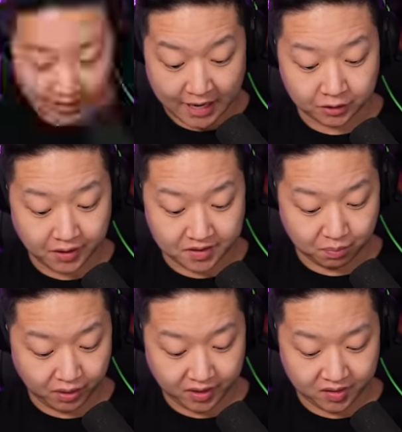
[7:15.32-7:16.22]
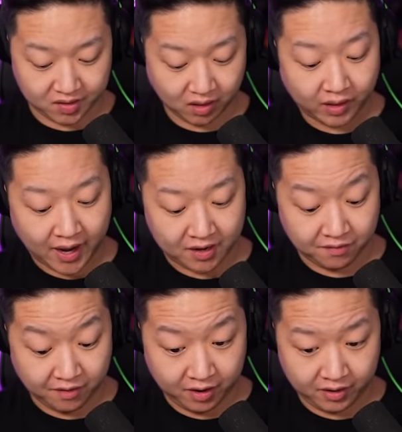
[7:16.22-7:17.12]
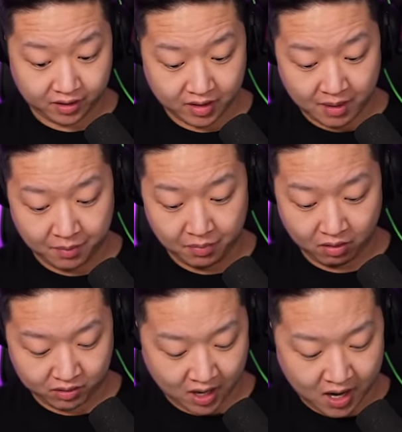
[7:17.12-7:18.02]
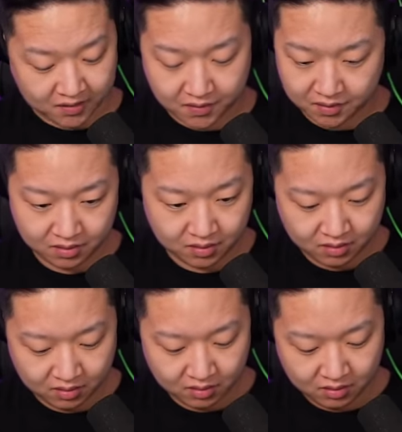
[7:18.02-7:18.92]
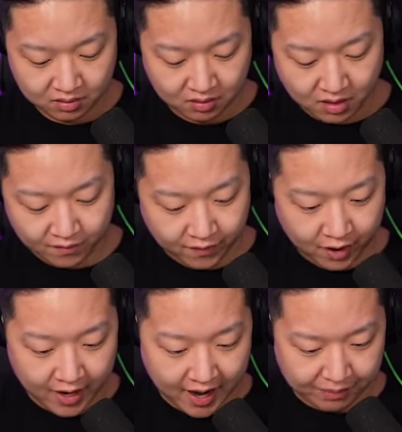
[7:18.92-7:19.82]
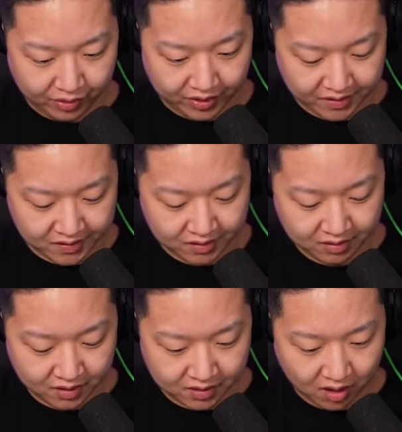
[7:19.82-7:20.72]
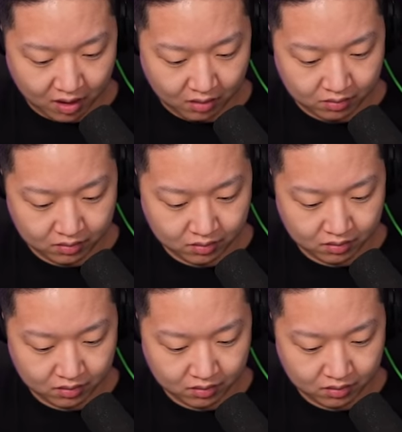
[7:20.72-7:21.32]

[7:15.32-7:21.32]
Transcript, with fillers: Actually, that's a pretty good starting one. Very good. I'm a, yes. I'm very happy with this. Let's go.